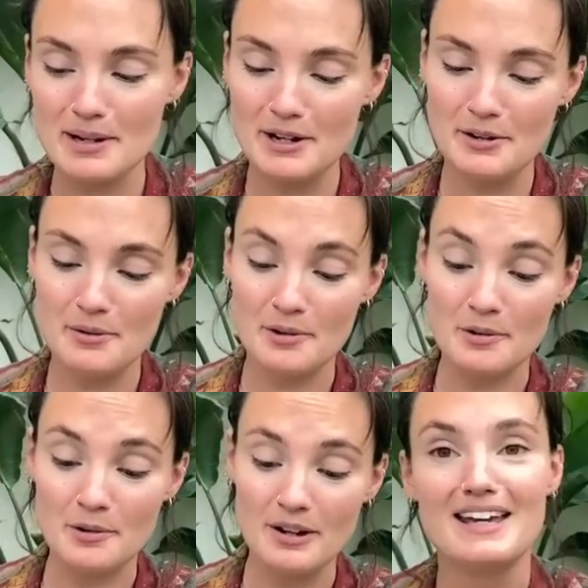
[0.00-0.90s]
below
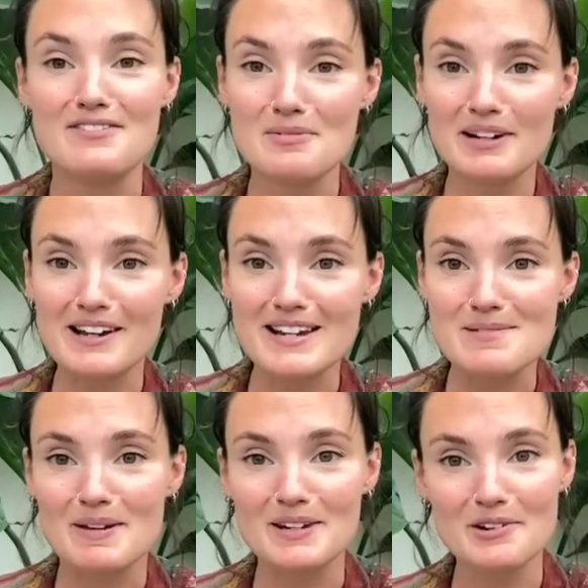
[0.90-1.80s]
or if you would like it
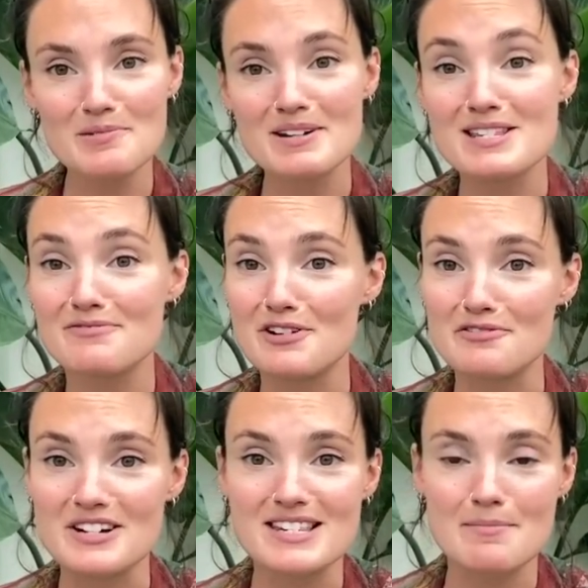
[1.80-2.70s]
to be anonymous, feel
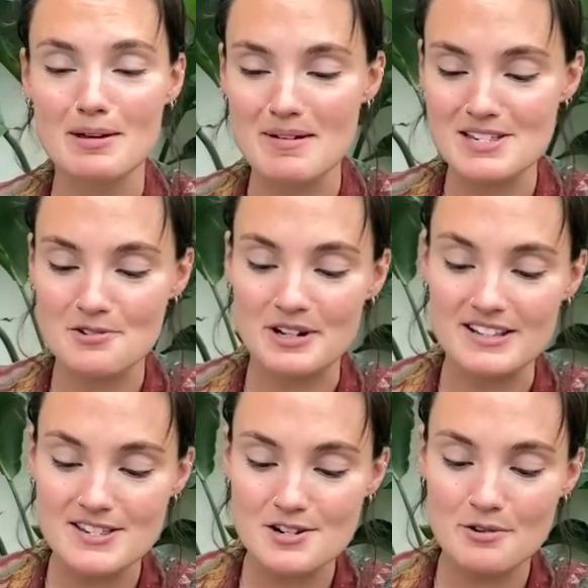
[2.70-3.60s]
free to send me a message on
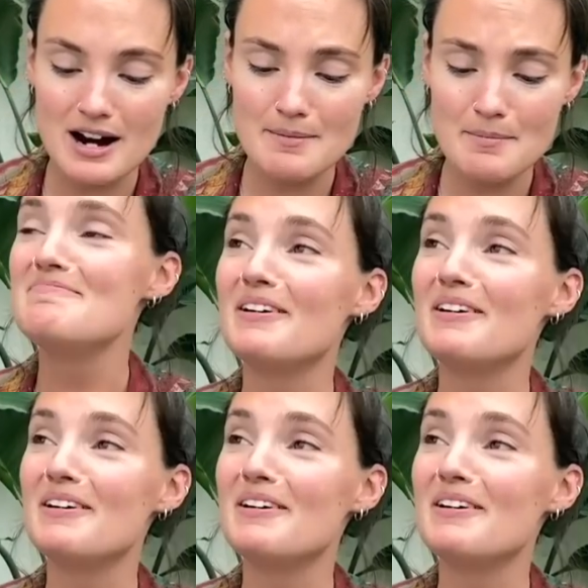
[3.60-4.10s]
Instagram.